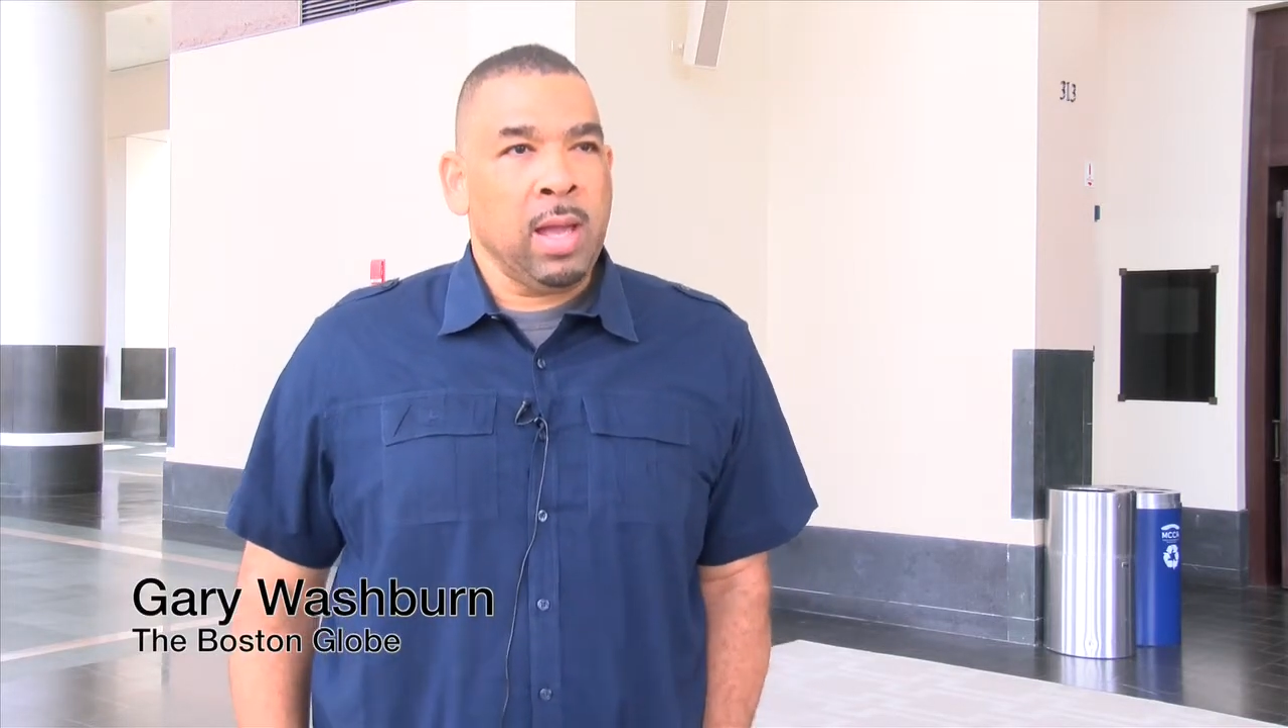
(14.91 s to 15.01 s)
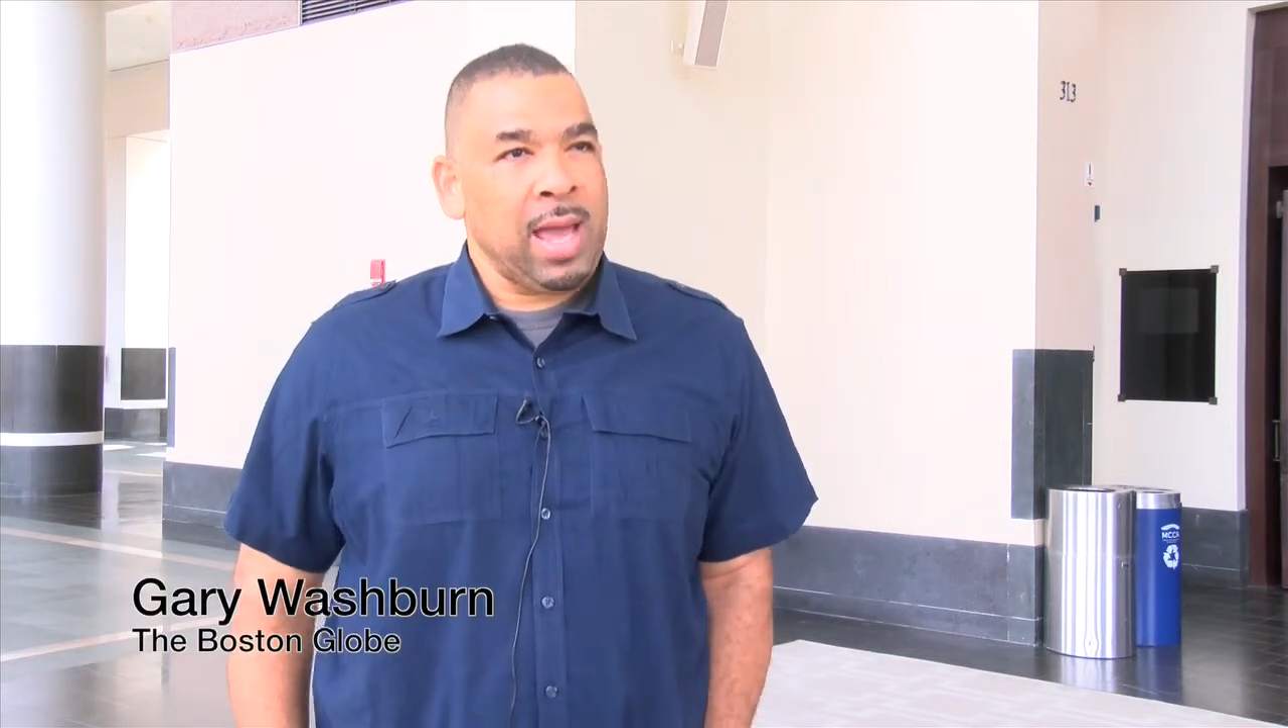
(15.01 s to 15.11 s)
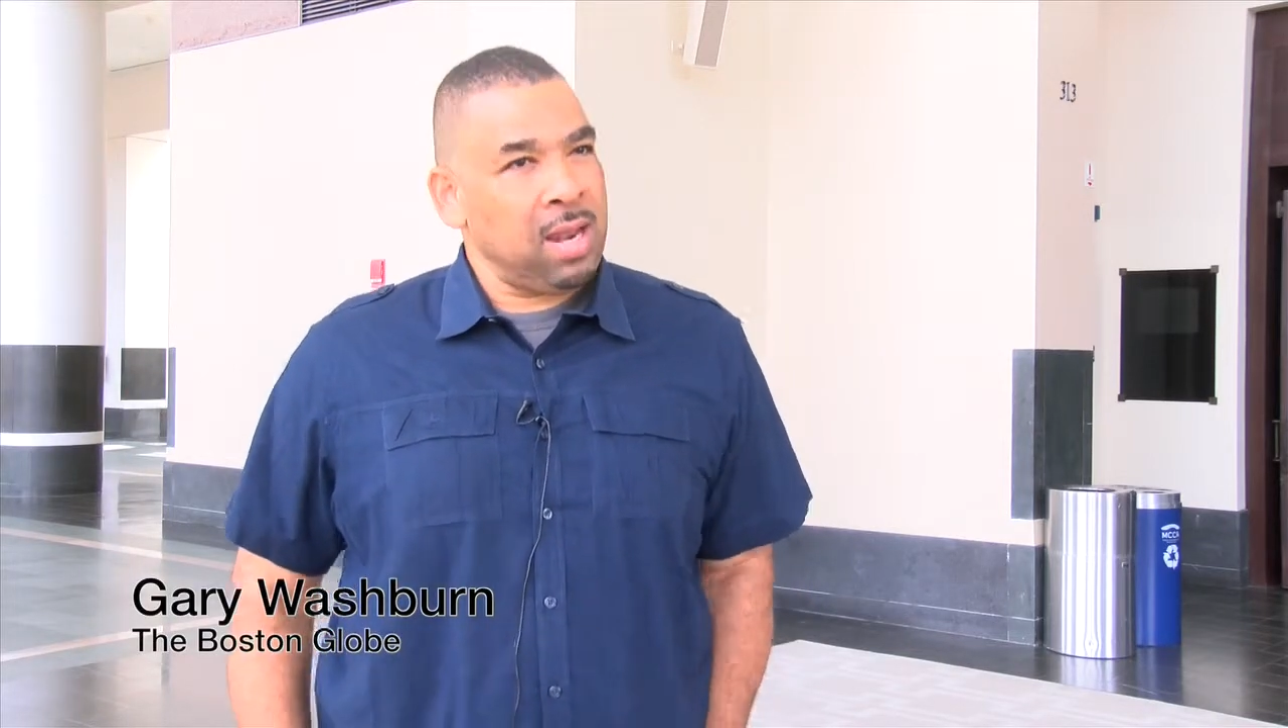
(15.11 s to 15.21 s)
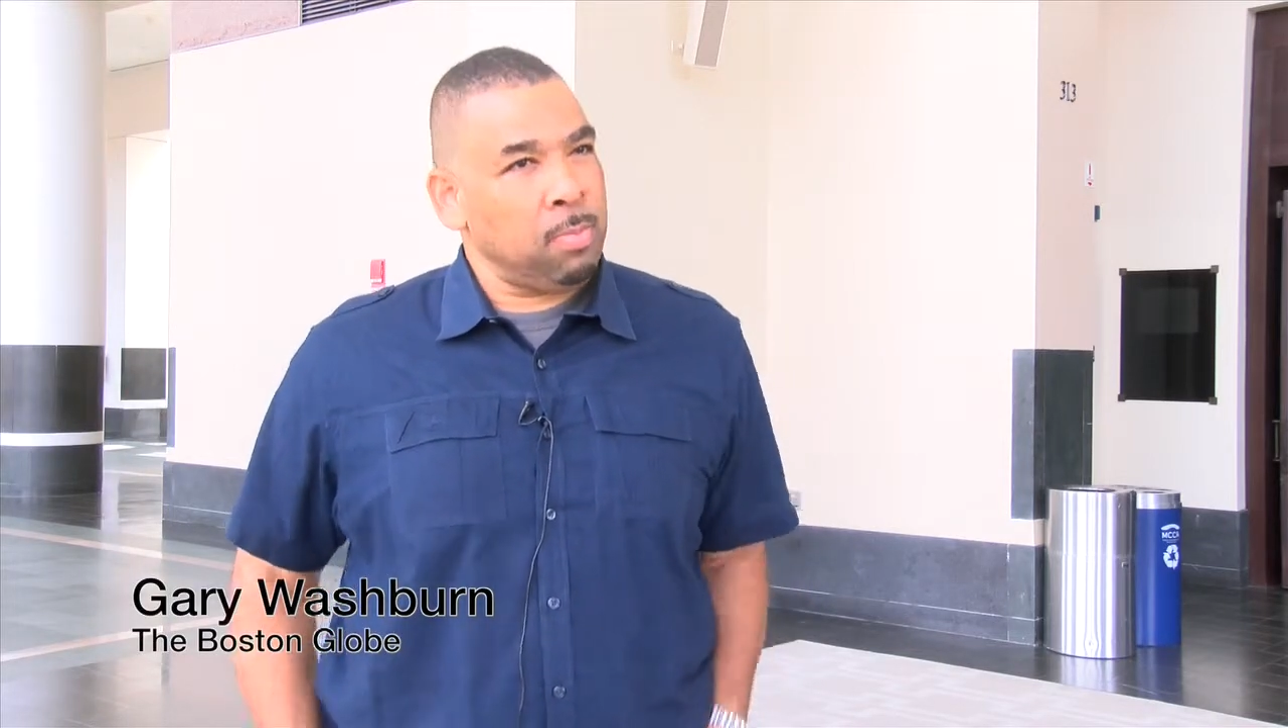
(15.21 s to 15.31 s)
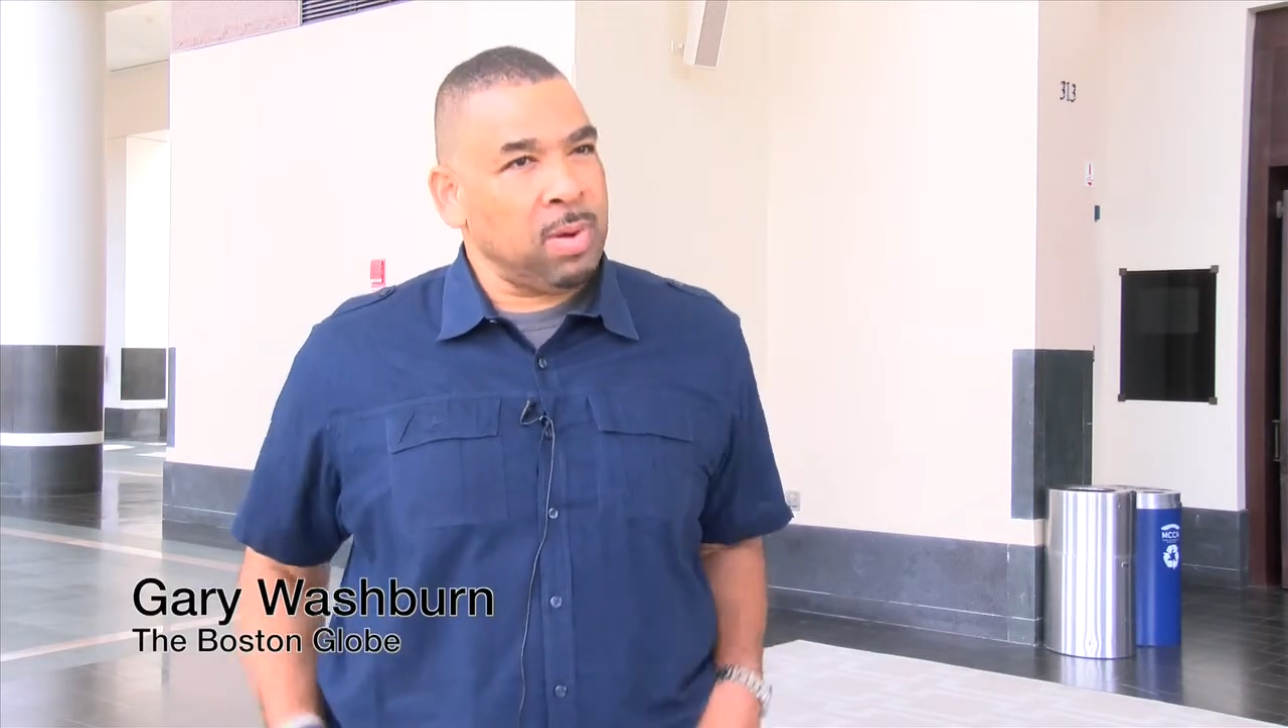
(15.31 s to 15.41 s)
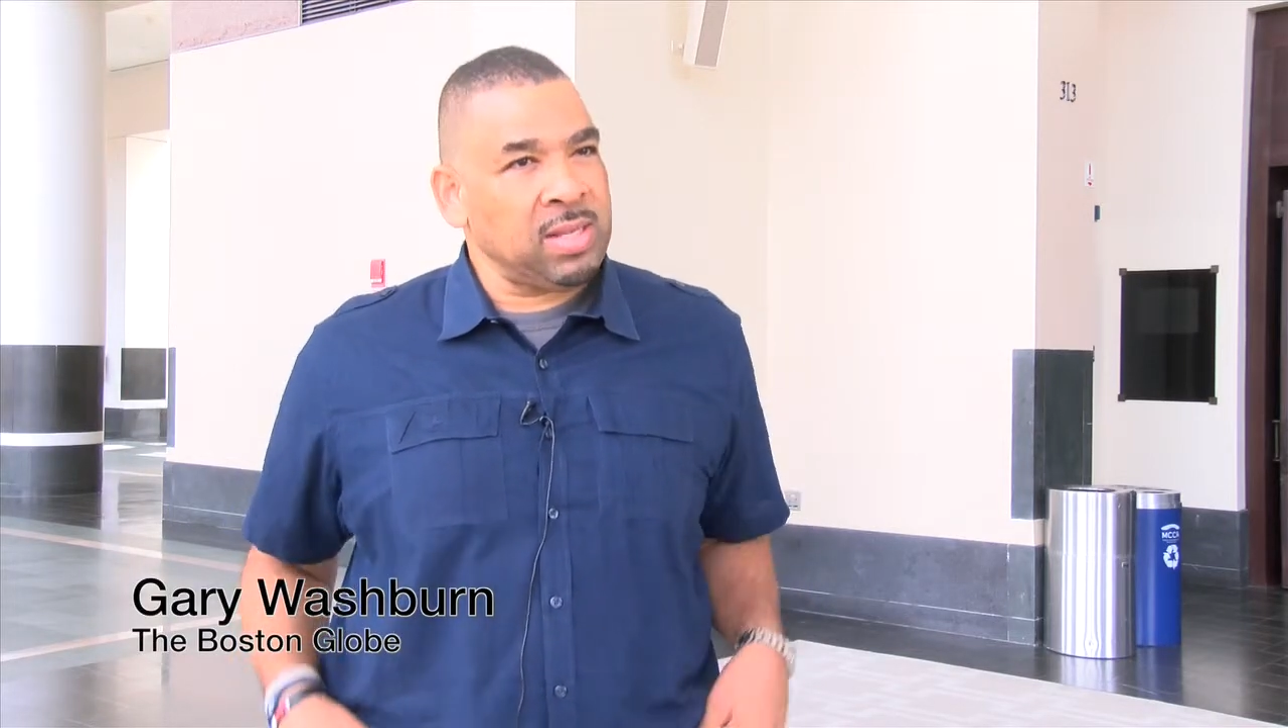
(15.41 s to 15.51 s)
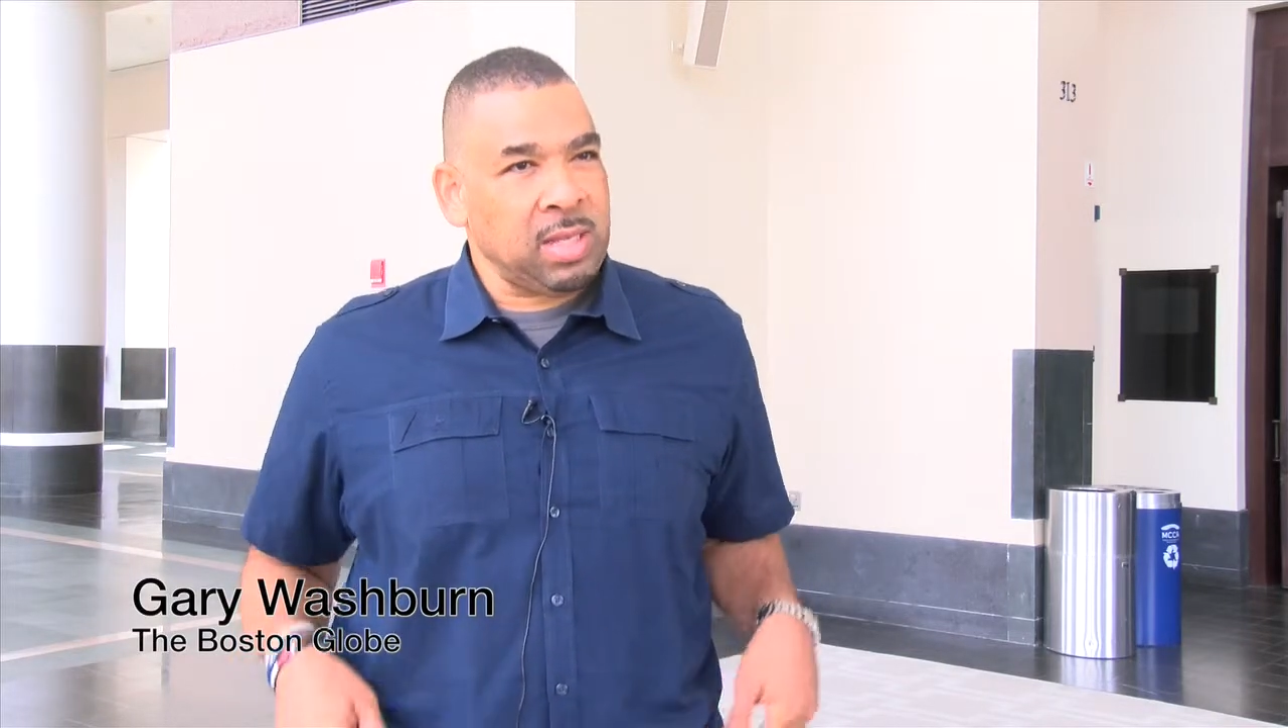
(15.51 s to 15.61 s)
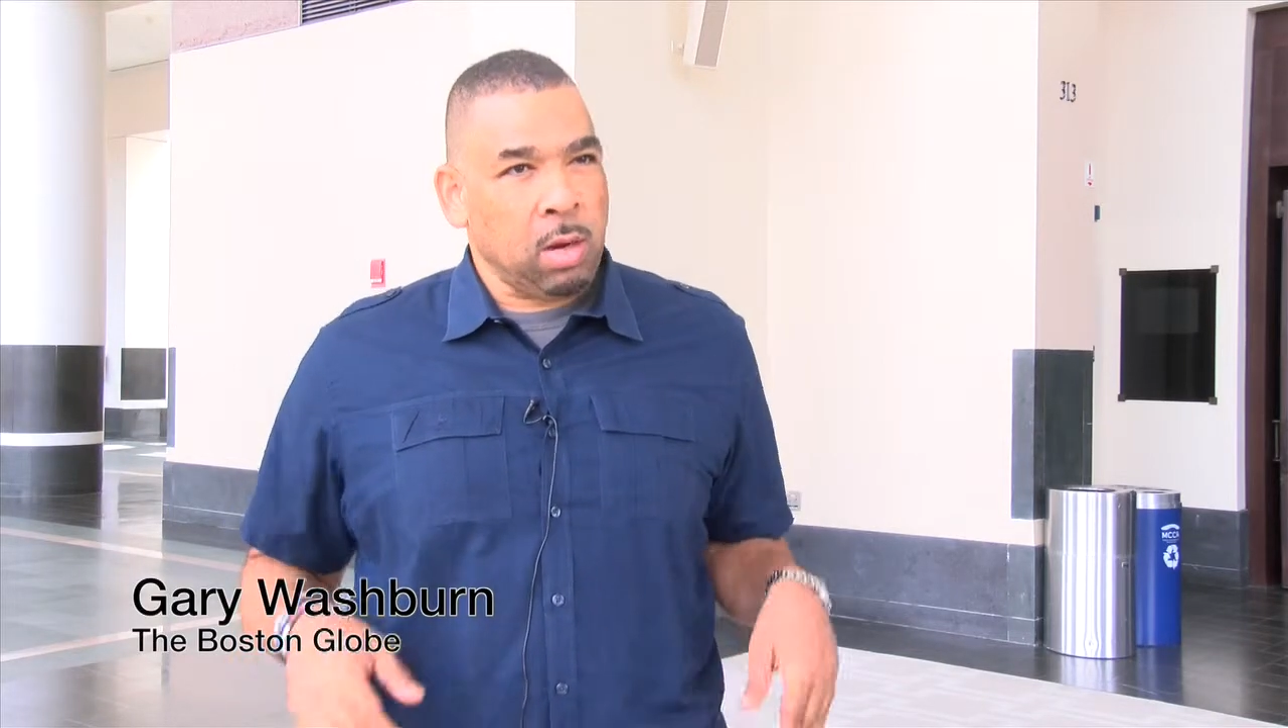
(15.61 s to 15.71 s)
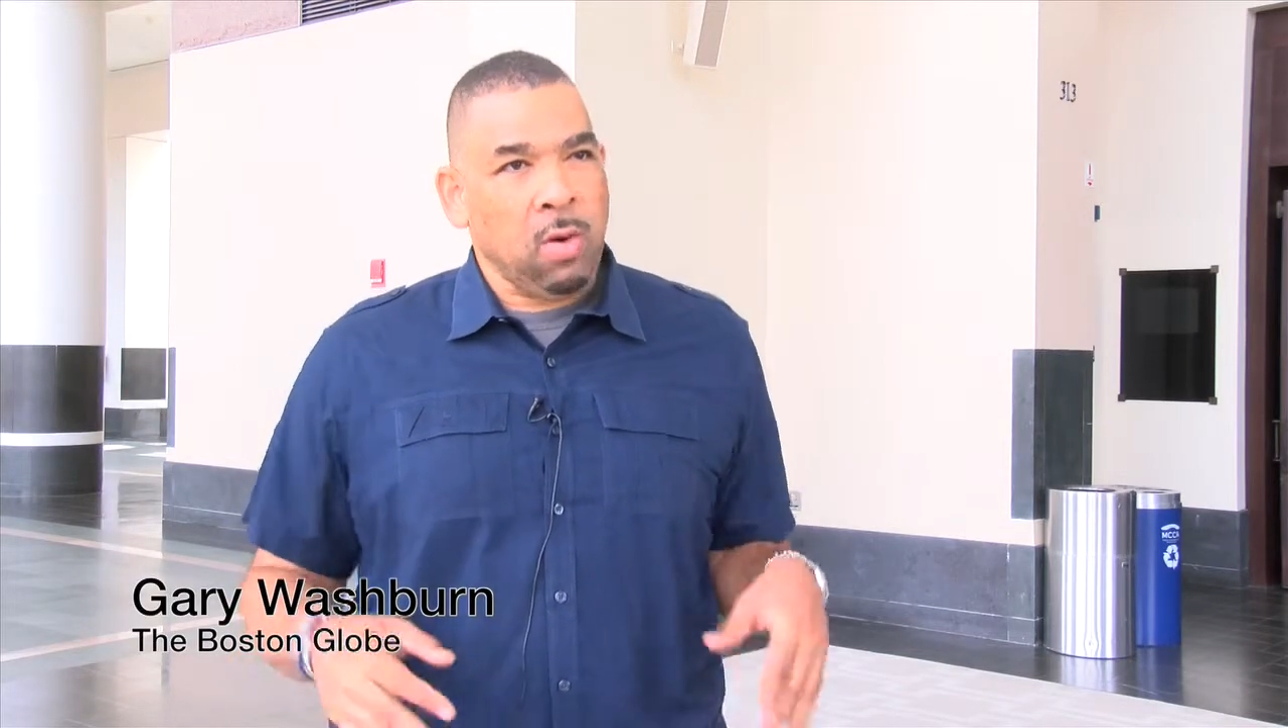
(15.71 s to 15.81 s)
kind of the busing